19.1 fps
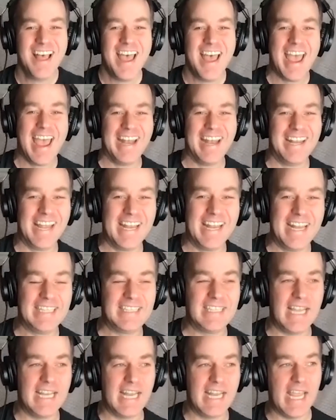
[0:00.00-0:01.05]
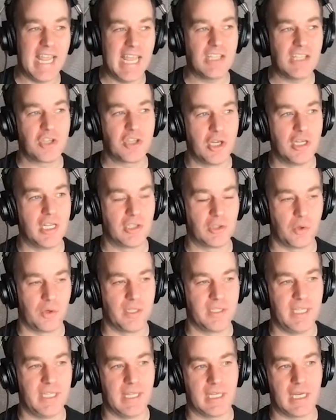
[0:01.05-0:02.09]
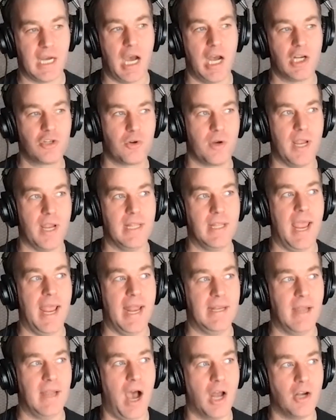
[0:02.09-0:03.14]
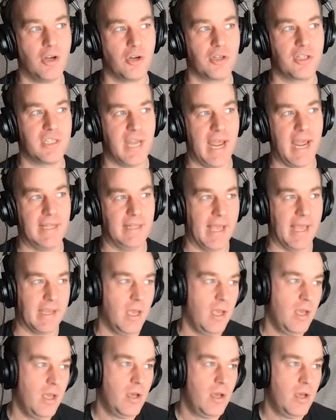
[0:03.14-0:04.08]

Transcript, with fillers: and, and, it's, and it is good to sort of see the country and, and understand like